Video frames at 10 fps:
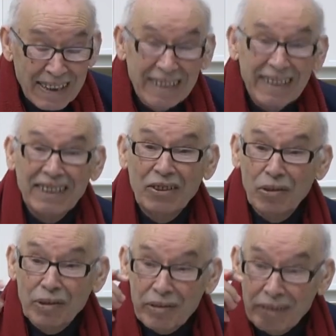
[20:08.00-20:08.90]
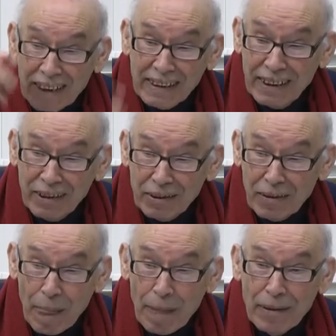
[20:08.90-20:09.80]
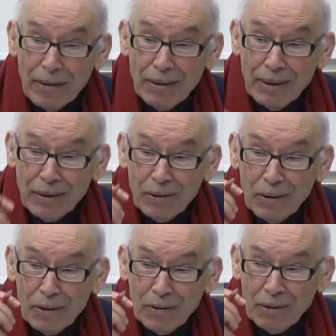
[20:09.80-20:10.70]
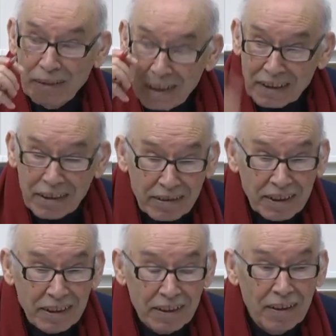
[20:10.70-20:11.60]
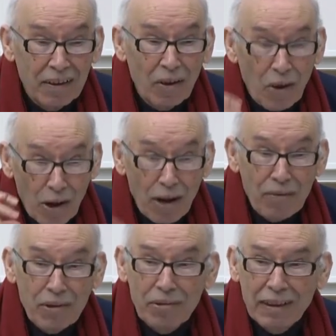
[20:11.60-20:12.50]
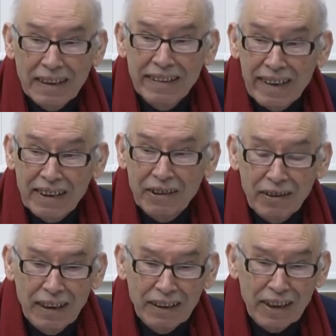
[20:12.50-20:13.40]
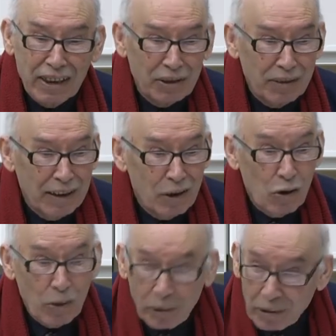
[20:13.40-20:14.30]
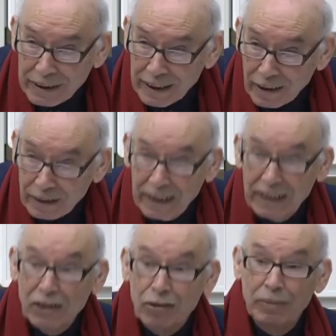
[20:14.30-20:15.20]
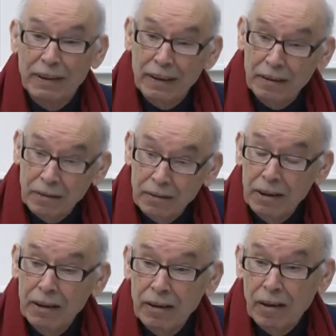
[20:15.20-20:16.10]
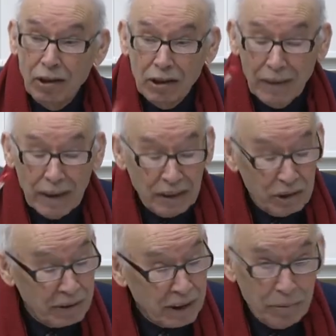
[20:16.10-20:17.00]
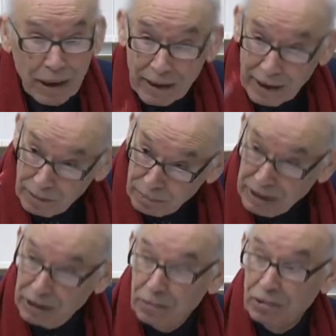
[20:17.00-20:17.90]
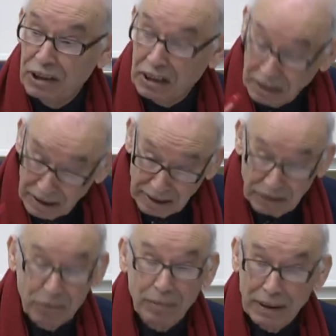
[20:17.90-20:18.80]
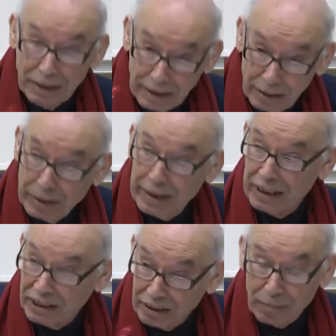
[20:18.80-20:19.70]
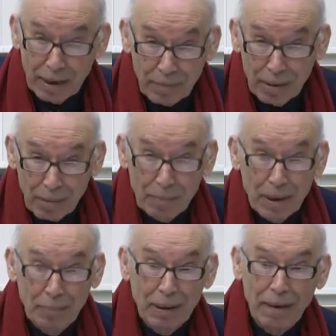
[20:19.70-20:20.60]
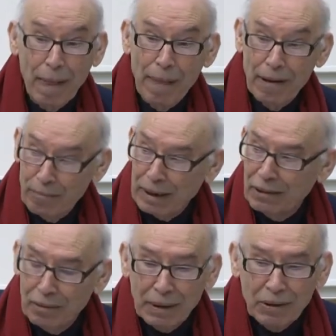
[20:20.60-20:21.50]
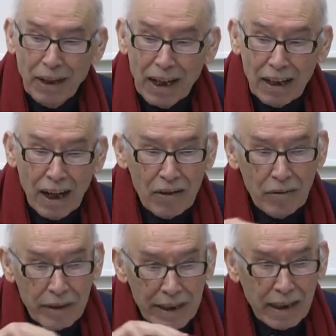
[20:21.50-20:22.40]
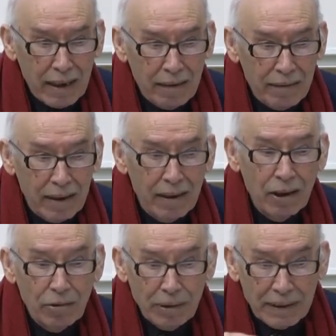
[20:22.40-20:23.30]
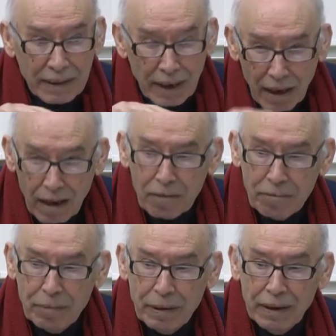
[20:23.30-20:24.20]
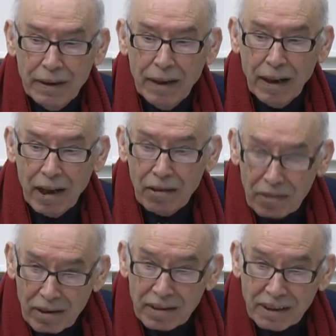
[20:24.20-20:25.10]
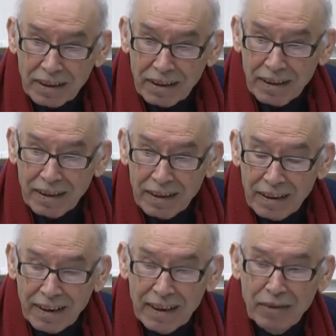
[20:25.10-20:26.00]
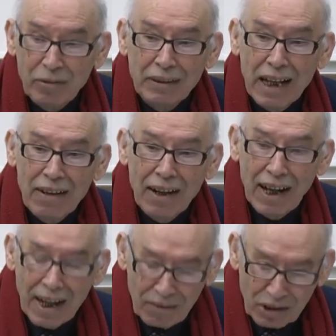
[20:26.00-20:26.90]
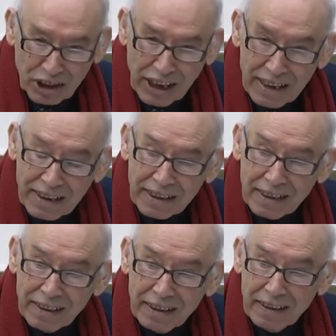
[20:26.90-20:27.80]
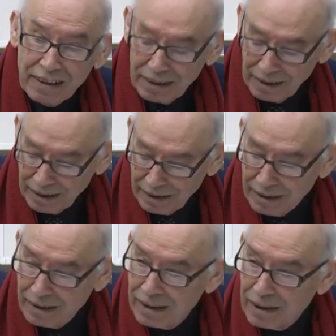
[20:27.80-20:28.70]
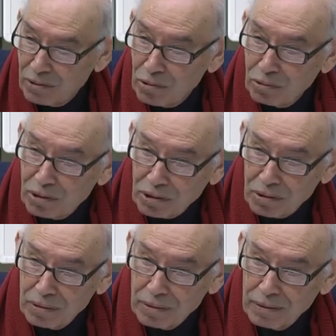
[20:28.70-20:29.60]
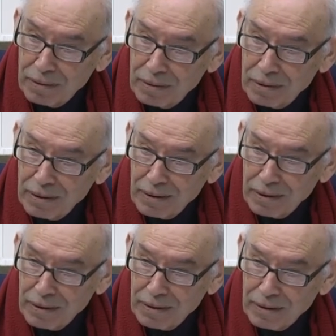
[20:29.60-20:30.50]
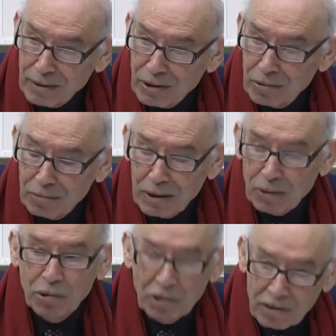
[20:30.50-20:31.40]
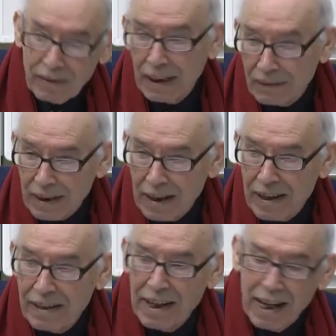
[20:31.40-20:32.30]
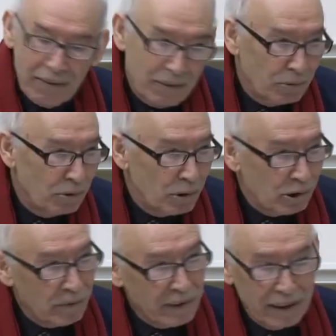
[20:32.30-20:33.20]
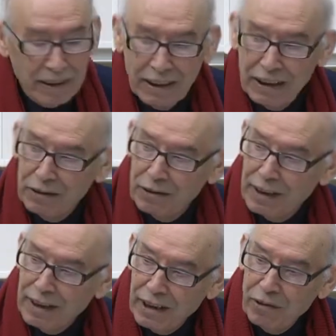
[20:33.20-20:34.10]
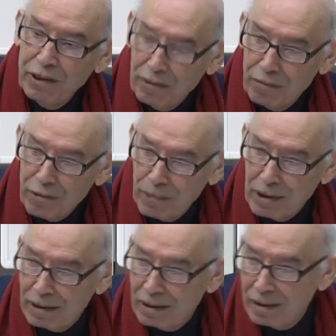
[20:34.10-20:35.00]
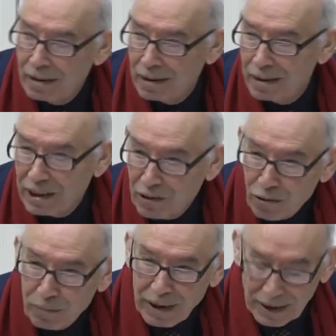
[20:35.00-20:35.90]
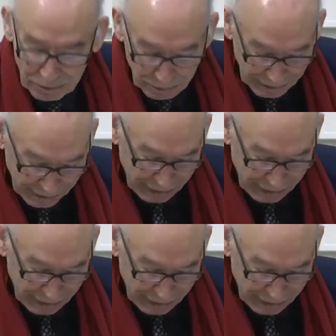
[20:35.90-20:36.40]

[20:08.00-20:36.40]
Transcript: And this contradicts, you know, the discourse of the international community. International community said, you know, a lot of NGOs said we are helping, you know, gender, human liberation, blah, blah, blah, blah, blah. But at the real level, we see how women, how girls don't have a chance to go to school. So to survive, they have to do a lot of things in the informal economy, as we will